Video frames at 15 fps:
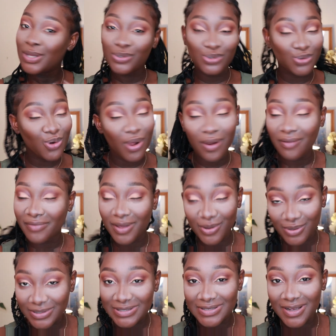do all of that
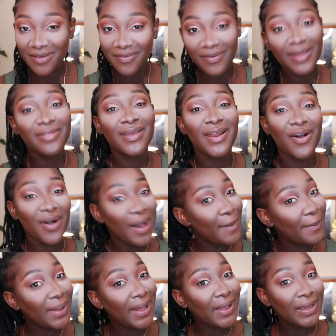good stuff, and then I'll come
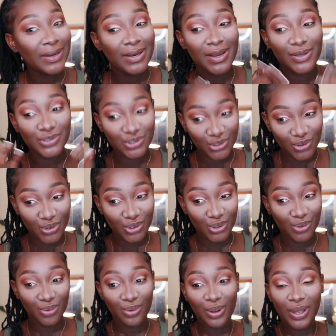back and then I'll show
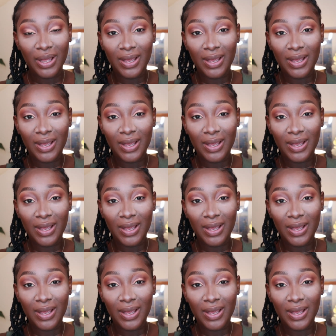you